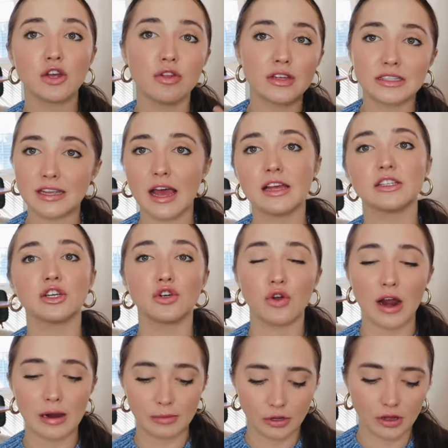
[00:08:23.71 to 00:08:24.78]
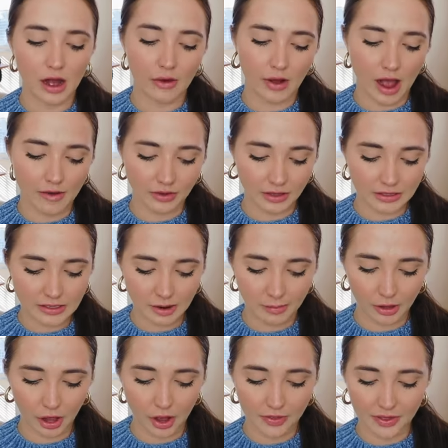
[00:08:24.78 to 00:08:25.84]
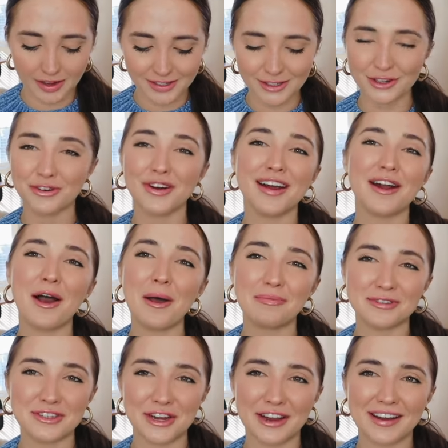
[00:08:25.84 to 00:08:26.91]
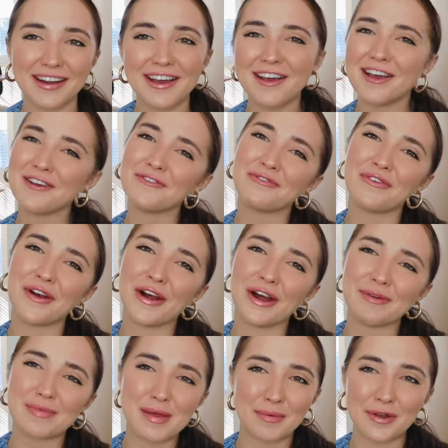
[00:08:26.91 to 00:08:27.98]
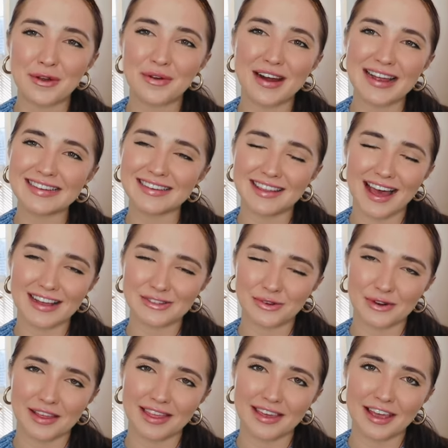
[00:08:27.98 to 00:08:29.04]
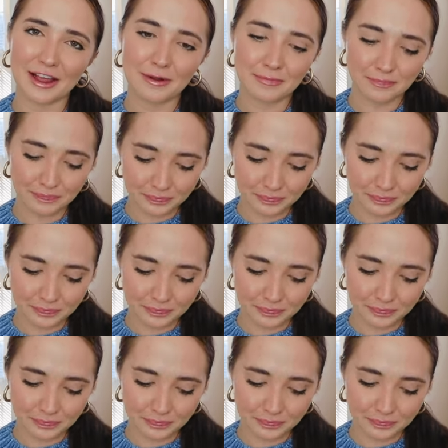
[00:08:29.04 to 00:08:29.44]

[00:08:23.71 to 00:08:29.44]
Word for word: So this set is incredible. I will have it linked down below. I think it's a great option for people who are into that sort of thing.